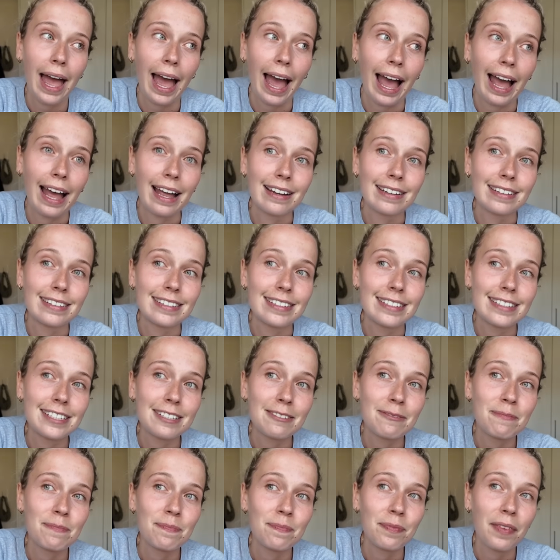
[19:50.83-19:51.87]
and
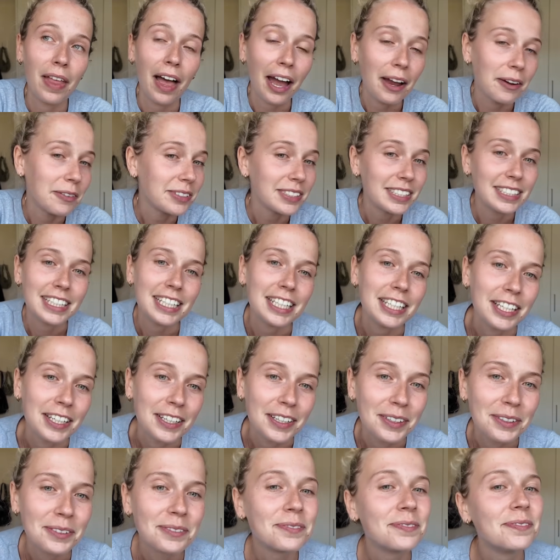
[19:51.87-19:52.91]
I will see
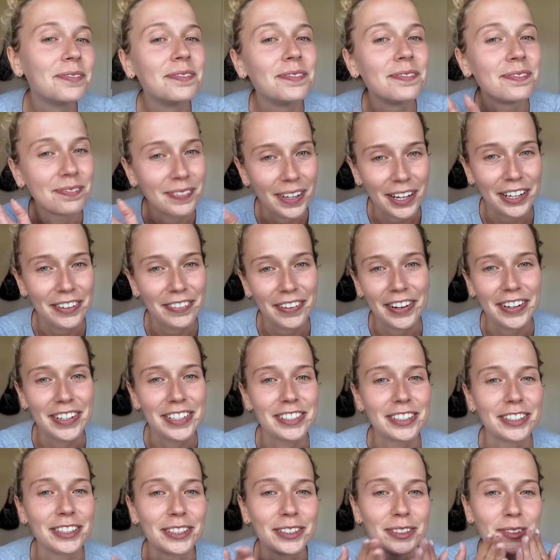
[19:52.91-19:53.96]
you very
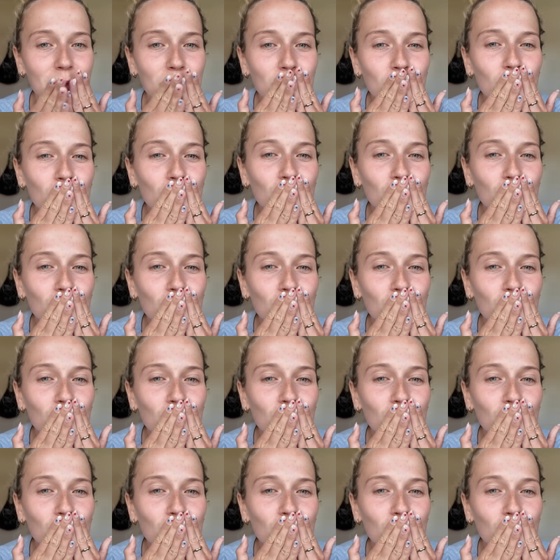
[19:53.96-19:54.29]
soon.